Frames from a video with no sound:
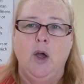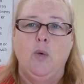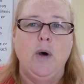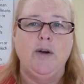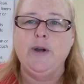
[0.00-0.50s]

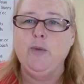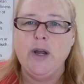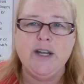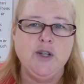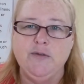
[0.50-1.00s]
Well, if we
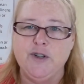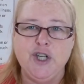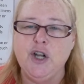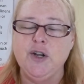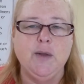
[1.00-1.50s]
wouldn't do it for
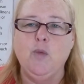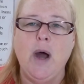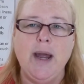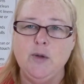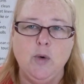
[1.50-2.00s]
children, then
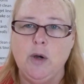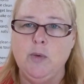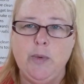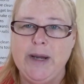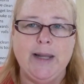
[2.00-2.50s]
why in the world
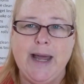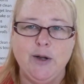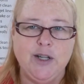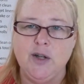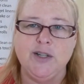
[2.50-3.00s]
would we allow
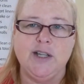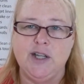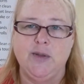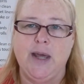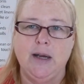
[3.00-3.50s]
adults to
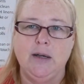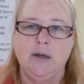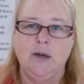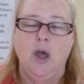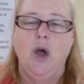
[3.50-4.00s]
do that?
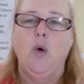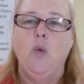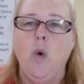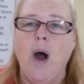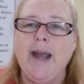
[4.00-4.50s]

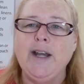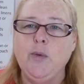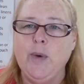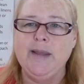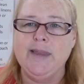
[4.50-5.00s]
Why
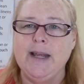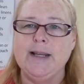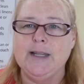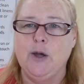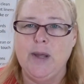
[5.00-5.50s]
do we think
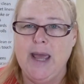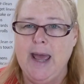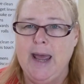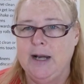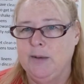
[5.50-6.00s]
it's
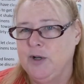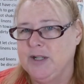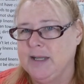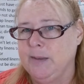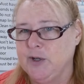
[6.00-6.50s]
okay to put
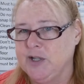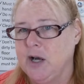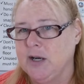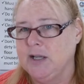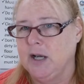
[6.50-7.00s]
slipper
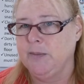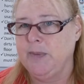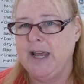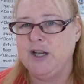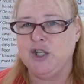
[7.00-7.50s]
socks on a
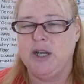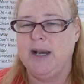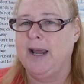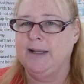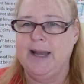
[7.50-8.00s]
patient
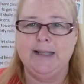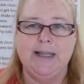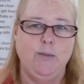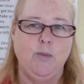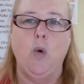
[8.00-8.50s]
and let
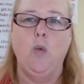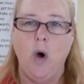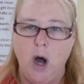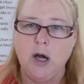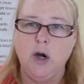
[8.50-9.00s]
them
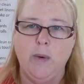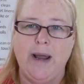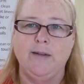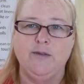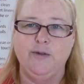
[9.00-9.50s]
walk
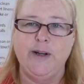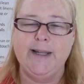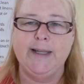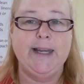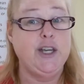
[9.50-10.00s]
around
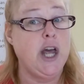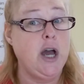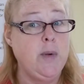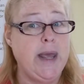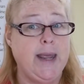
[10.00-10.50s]
freely
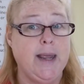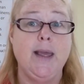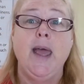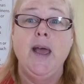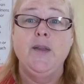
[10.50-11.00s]
knowing
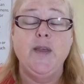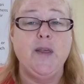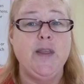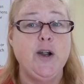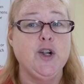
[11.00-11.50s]

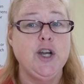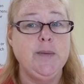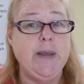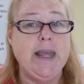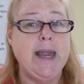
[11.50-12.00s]
that there
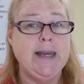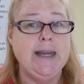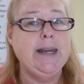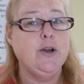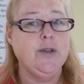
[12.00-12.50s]
could be a
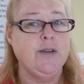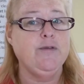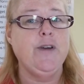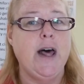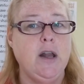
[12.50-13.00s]
needle
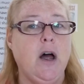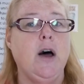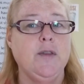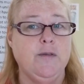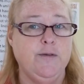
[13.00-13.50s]
that fell
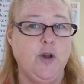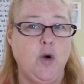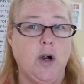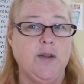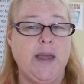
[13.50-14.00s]
on the
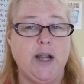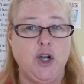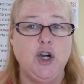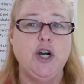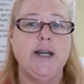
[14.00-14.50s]
floor that
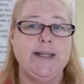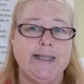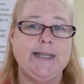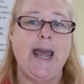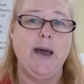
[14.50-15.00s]
could
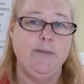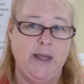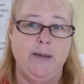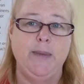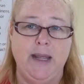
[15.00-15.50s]
stab
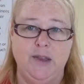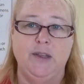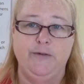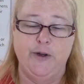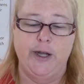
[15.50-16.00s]
them in
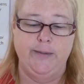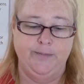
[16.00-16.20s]
the foot?